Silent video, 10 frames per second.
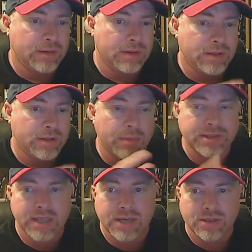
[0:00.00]

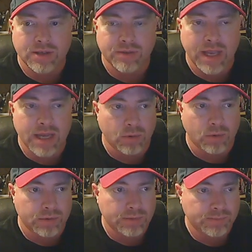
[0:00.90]
domestication of
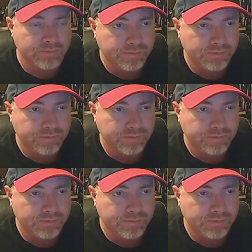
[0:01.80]
animals,